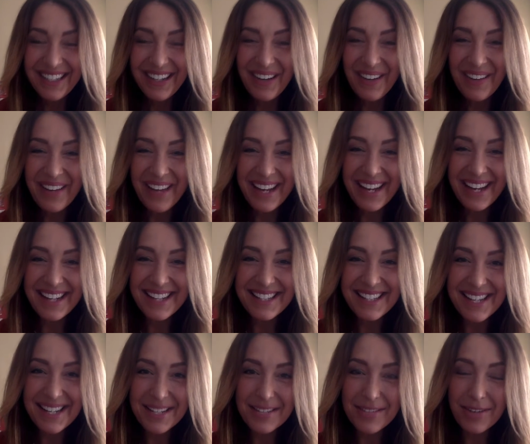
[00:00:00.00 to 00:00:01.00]
Okay, guys,
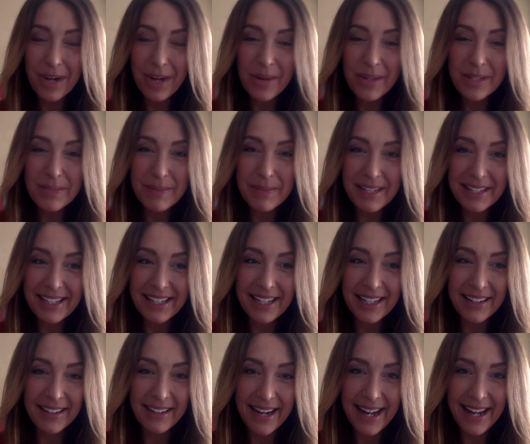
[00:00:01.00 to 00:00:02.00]
thanks for always being
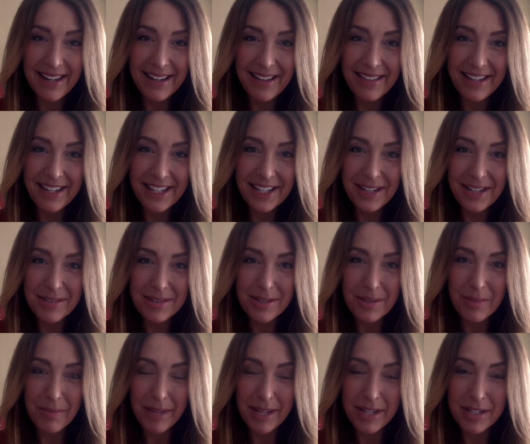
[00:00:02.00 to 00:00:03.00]
here and thank you
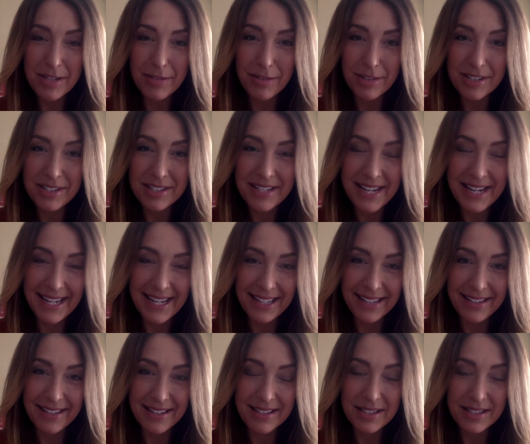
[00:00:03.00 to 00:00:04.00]
so much for staying
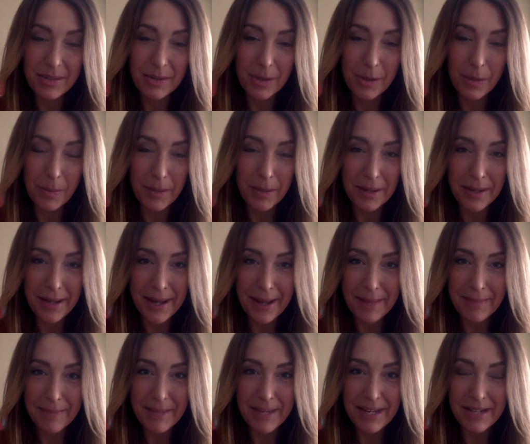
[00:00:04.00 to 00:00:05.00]
in this group
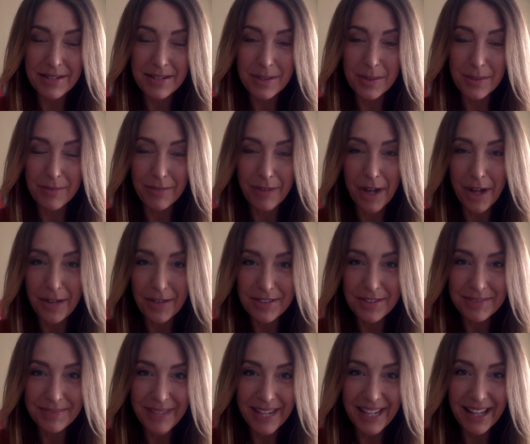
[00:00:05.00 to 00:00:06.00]
and being so
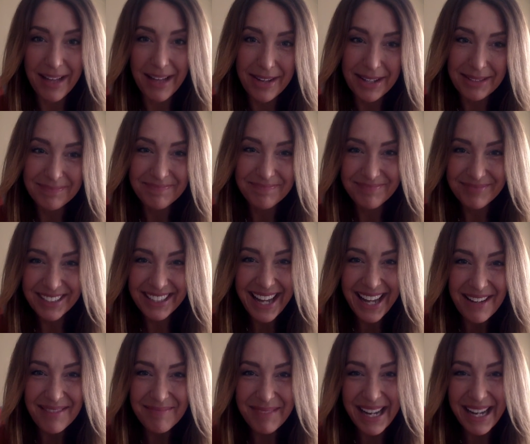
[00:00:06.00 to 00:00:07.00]
involved. I love it.
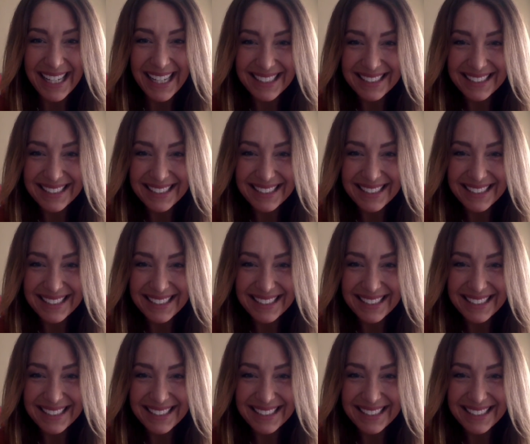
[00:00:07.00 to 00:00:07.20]
Okay, bye.